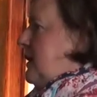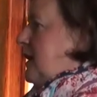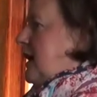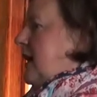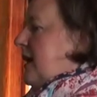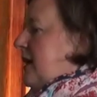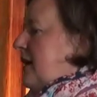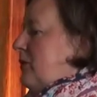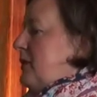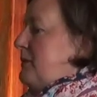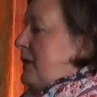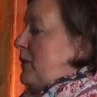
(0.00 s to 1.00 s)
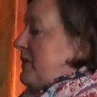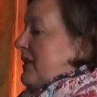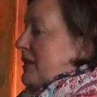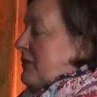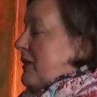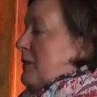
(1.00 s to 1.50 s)
Uh, we, but we've
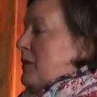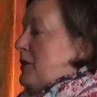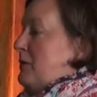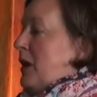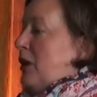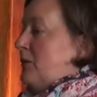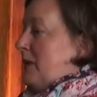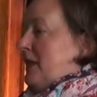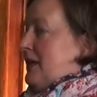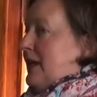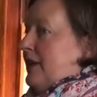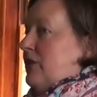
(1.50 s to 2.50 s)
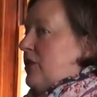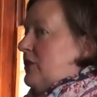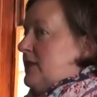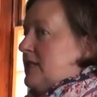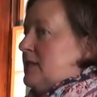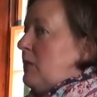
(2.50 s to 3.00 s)
got a farmer in Parkman that
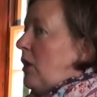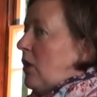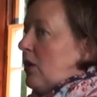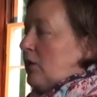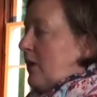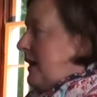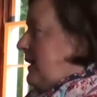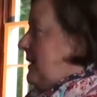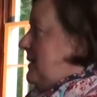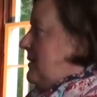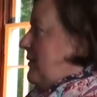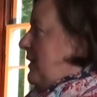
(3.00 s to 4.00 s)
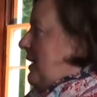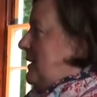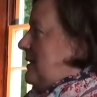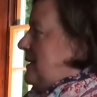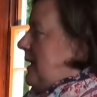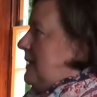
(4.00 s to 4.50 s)
grows small quantities of
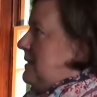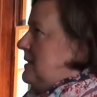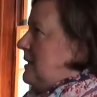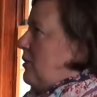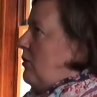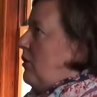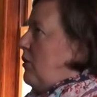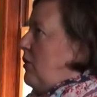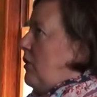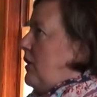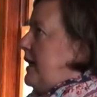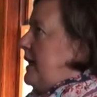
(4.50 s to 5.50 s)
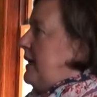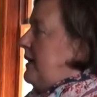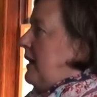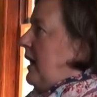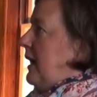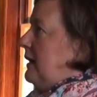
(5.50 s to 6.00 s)
things. And so
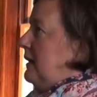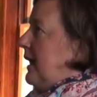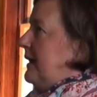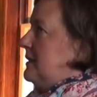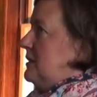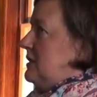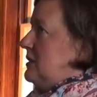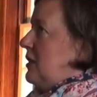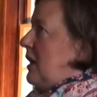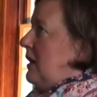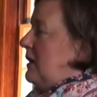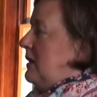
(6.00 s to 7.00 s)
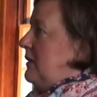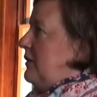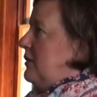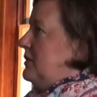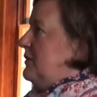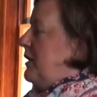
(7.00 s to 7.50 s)
it, I like to talk those